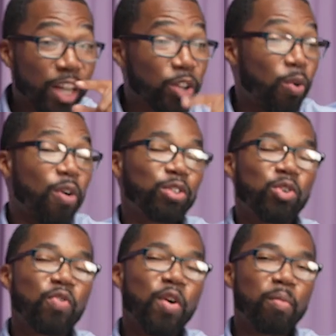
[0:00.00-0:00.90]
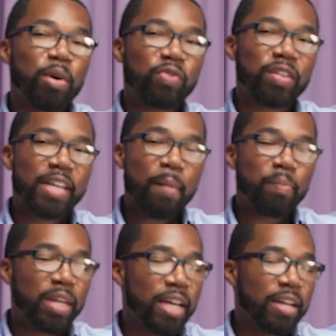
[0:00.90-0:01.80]
thank you all so very much for
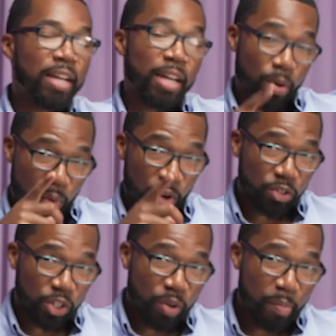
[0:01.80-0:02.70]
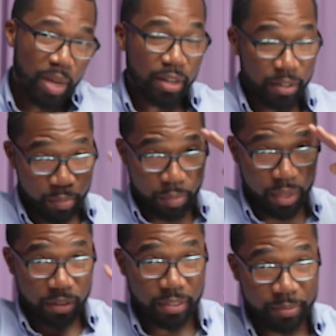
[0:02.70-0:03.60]
tapping in. We're gonna see you in a minute.
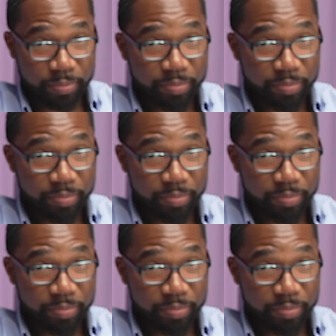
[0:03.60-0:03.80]
Peace.